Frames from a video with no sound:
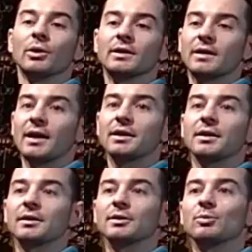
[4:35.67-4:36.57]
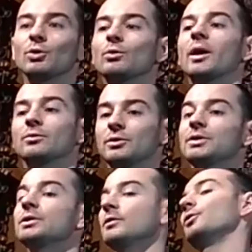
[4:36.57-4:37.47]
weights, like here. The small one will
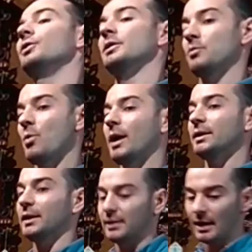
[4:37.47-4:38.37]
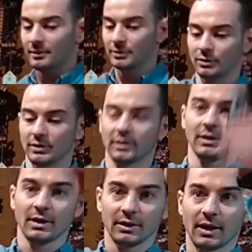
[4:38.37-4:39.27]
reach the floor in 1 day. Yeah, so it's
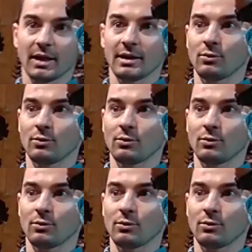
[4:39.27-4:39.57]
daily